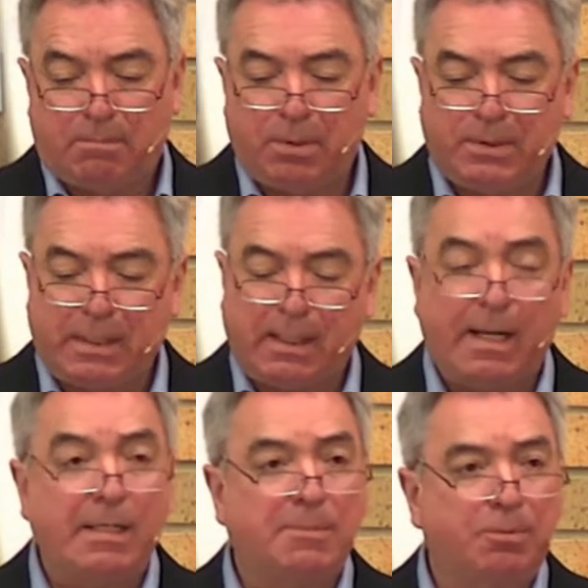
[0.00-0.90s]
putting
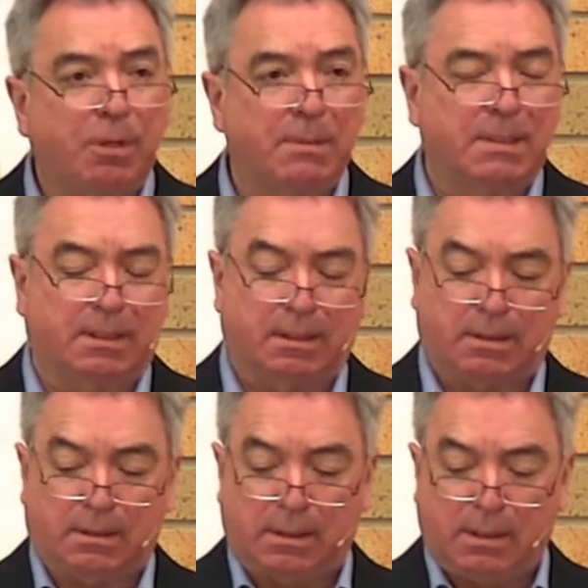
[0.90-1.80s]
his
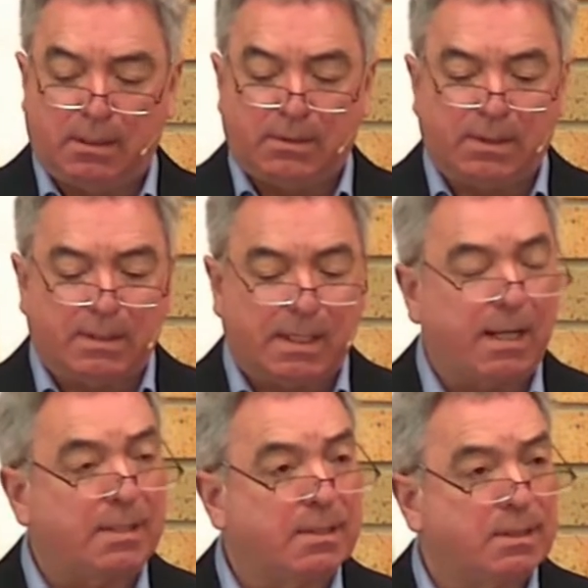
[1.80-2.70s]
promises to the
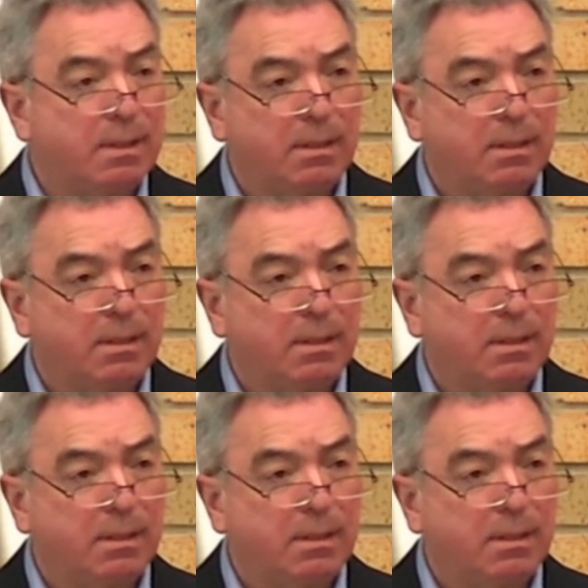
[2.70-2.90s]
test,